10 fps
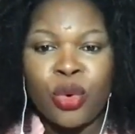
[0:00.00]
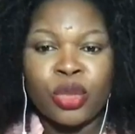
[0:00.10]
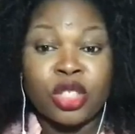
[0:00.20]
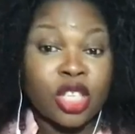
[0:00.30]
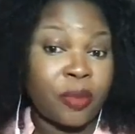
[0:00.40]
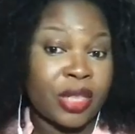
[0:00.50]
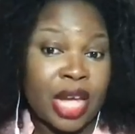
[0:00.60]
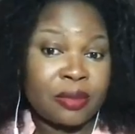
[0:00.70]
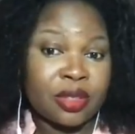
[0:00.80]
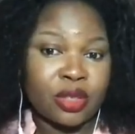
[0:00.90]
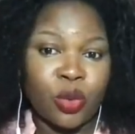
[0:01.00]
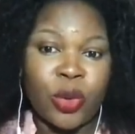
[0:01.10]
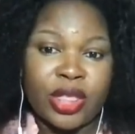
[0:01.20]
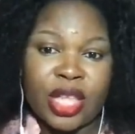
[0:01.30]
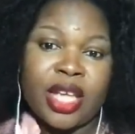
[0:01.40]
Sometimes
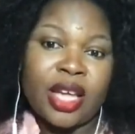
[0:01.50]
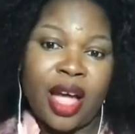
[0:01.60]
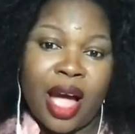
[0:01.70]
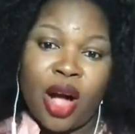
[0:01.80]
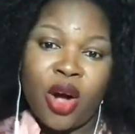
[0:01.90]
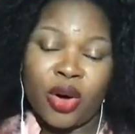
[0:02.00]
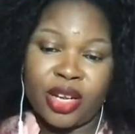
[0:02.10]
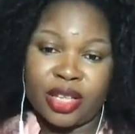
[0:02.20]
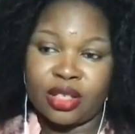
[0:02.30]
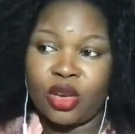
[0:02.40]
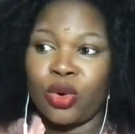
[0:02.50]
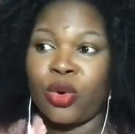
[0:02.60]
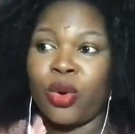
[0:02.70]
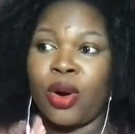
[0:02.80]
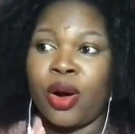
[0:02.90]
we think our audience
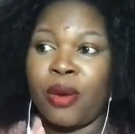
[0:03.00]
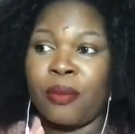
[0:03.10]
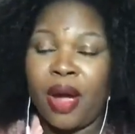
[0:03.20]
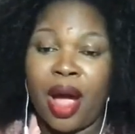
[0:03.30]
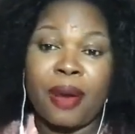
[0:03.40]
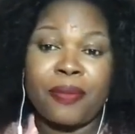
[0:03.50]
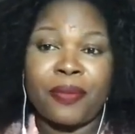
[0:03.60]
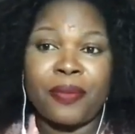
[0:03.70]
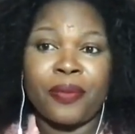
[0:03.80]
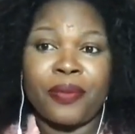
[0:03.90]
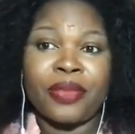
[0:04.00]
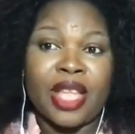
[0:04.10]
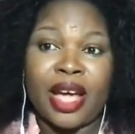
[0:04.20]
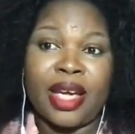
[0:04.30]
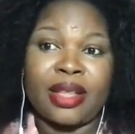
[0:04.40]
or our
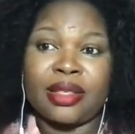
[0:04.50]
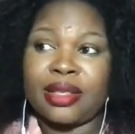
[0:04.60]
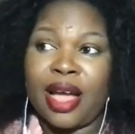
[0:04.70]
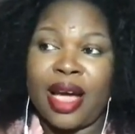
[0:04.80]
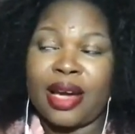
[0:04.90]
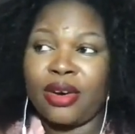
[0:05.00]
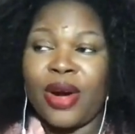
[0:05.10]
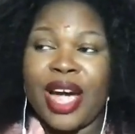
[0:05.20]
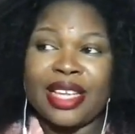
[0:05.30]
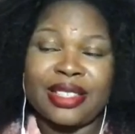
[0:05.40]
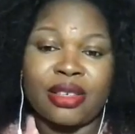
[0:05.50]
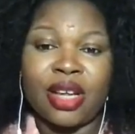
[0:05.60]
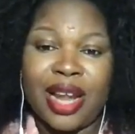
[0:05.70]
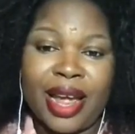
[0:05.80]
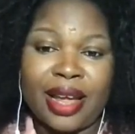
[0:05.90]
target or ideal
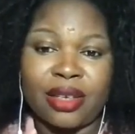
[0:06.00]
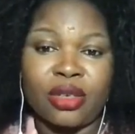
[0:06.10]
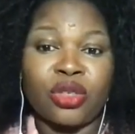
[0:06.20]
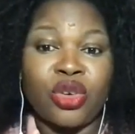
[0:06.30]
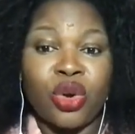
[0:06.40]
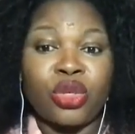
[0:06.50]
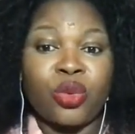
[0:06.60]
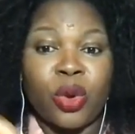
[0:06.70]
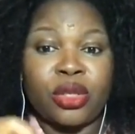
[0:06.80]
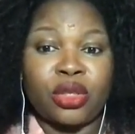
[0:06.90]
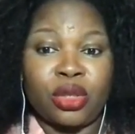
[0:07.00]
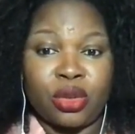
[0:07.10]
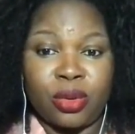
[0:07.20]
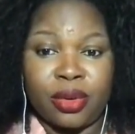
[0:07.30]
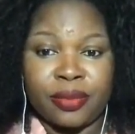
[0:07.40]
client knows what to
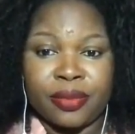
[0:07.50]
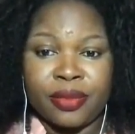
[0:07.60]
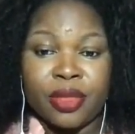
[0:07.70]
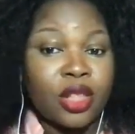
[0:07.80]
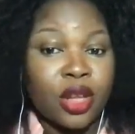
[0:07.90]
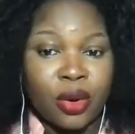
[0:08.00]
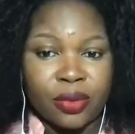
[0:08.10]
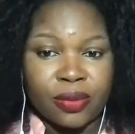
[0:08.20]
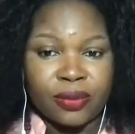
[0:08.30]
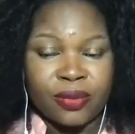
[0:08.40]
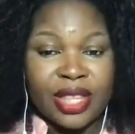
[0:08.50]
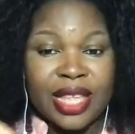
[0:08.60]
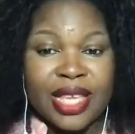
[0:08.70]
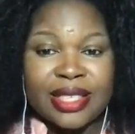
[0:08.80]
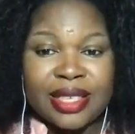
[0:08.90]
do. No,
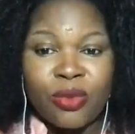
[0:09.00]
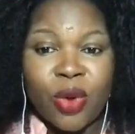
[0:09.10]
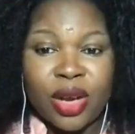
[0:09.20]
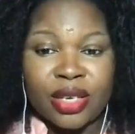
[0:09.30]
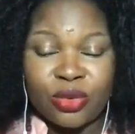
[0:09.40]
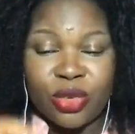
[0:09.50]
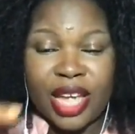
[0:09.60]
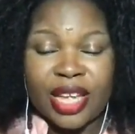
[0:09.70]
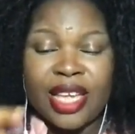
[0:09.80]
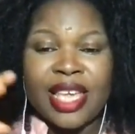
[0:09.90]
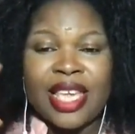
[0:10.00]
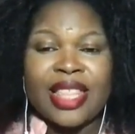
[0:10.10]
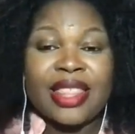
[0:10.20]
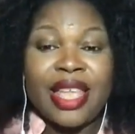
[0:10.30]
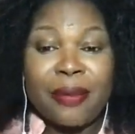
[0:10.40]
they still want, like,
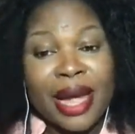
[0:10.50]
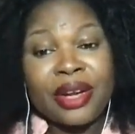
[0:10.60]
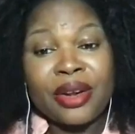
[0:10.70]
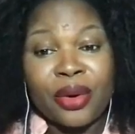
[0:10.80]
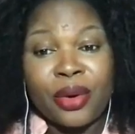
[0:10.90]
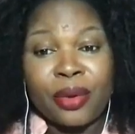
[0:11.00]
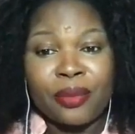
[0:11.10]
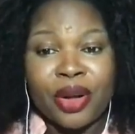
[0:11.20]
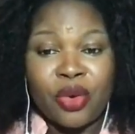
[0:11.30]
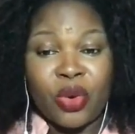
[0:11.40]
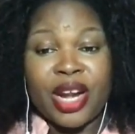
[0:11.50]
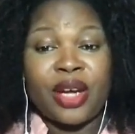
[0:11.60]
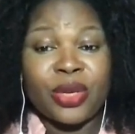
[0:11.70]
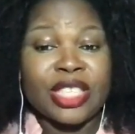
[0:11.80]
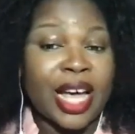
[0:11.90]
they might know, but without
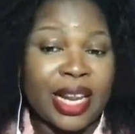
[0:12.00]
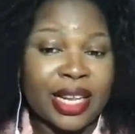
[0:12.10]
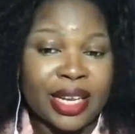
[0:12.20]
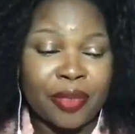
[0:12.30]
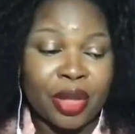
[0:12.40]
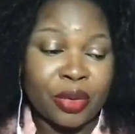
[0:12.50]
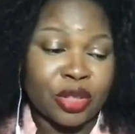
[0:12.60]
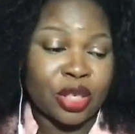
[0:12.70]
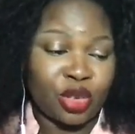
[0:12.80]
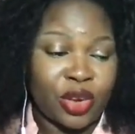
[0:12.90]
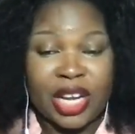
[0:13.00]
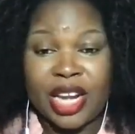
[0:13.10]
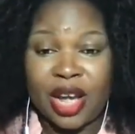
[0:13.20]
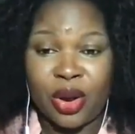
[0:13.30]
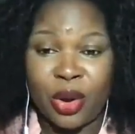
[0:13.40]
you telling them, they will just read
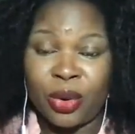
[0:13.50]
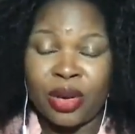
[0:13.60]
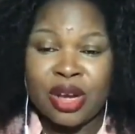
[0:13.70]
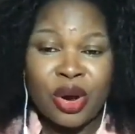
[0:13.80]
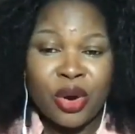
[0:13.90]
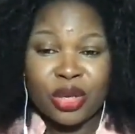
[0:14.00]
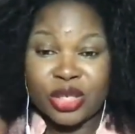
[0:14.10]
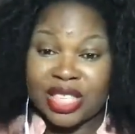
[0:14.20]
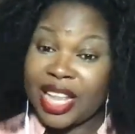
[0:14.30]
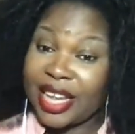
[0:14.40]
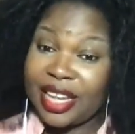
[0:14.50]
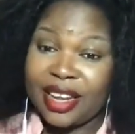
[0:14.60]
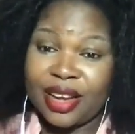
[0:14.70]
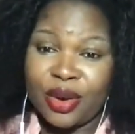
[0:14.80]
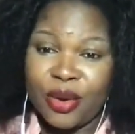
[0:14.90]
it and go, or just like
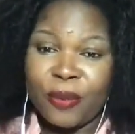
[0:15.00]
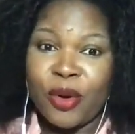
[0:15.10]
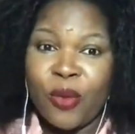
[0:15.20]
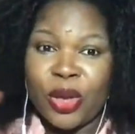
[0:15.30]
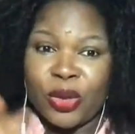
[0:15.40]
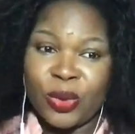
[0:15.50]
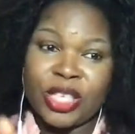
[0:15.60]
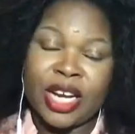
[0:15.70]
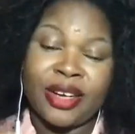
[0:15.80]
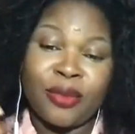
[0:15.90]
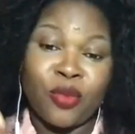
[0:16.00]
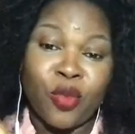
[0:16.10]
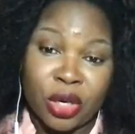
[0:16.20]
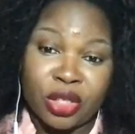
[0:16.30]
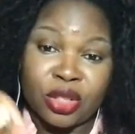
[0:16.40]
it and go. But when you tell them
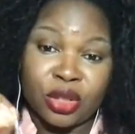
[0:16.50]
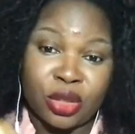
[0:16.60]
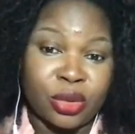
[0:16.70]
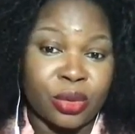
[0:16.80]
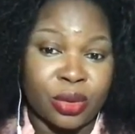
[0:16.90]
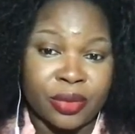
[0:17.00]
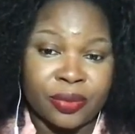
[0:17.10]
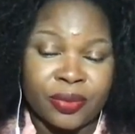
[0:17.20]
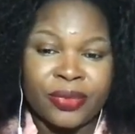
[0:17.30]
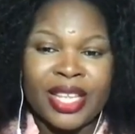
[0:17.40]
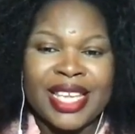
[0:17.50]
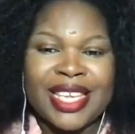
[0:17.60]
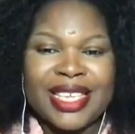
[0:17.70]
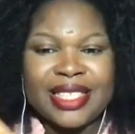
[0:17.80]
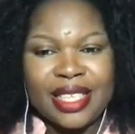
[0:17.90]
what to do,
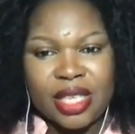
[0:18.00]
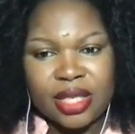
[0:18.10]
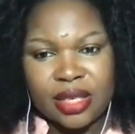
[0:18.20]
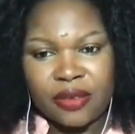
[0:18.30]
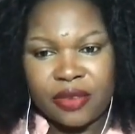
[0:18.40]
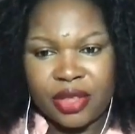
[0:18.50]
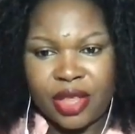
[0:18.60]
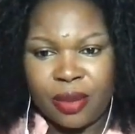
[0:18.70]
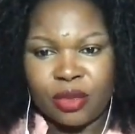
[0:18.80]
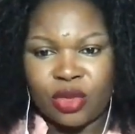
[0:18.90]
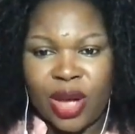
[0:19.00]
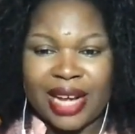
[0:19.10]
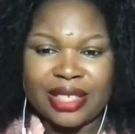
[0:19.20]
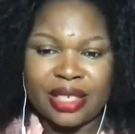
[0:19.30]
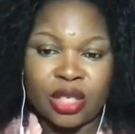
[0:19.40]
it's easier for them to
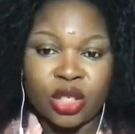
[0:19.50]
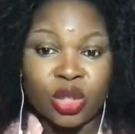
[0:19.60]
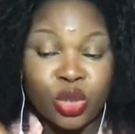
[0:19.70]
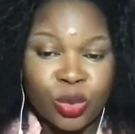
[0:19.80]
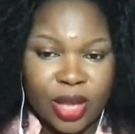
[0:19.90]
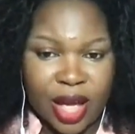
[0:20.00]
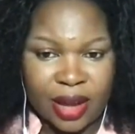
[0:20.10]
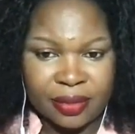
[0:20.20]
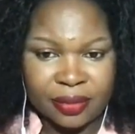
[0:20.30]
actually do that.